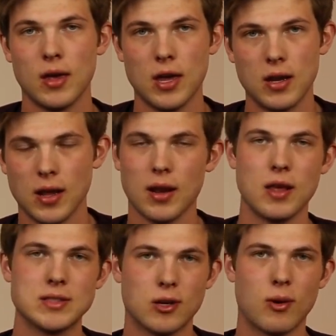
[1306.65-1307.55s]
in an
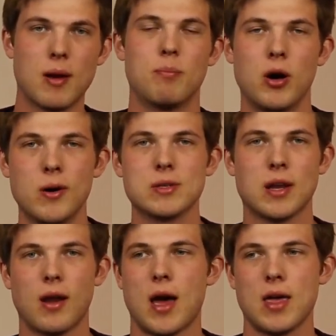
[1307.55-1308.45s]
Instagram
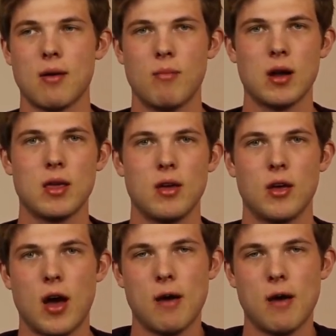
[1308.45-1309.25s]
post, and I get money